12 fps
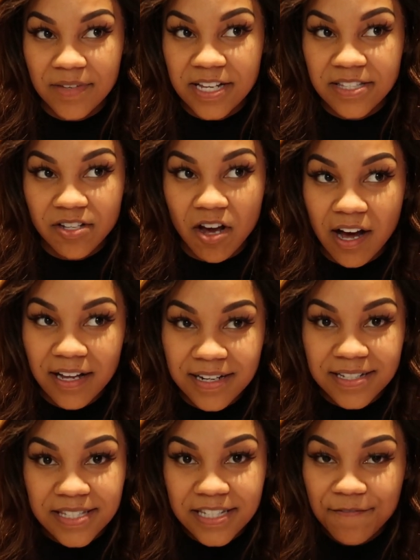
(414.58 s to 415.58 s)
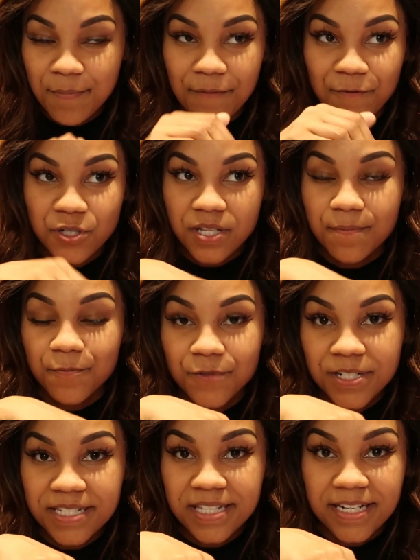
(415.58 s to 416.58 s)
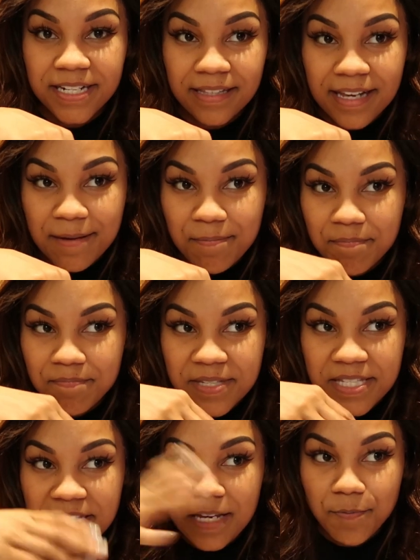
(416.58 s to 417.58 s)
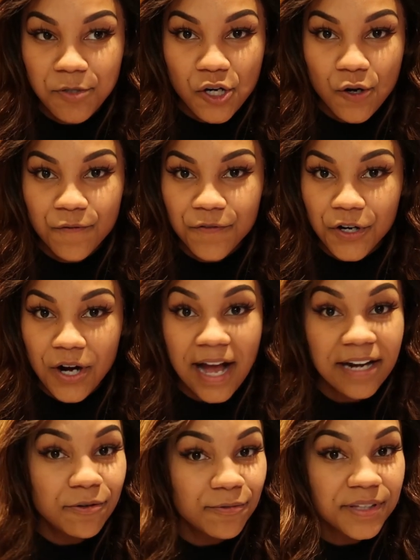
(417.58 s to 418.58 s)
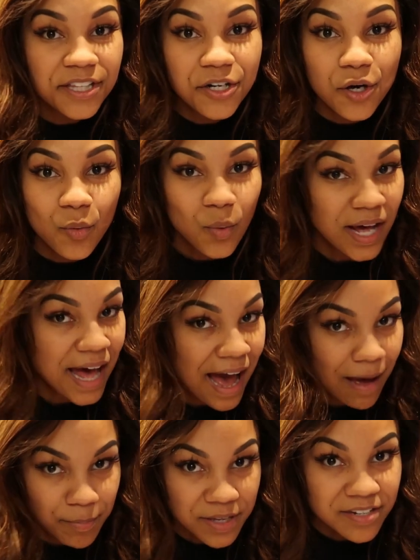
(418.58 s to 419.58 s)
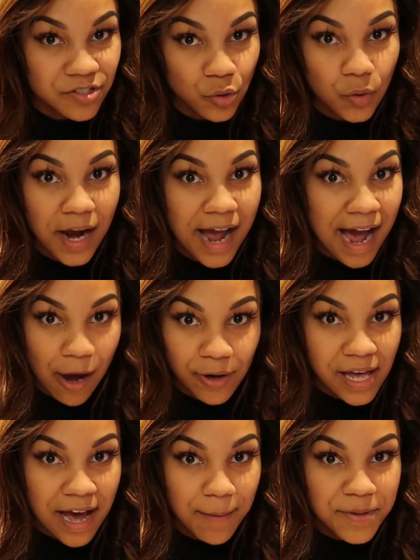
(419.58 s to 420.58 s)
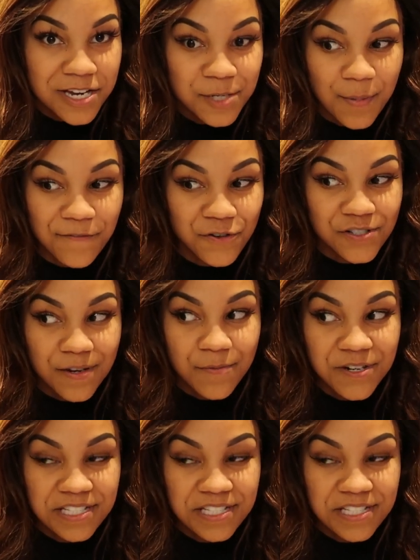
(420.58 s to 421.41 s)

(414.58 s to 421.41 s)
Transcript: it's got a sleeve, but for some reason it like seeped over. I don't really know what happened or how it happened, but for some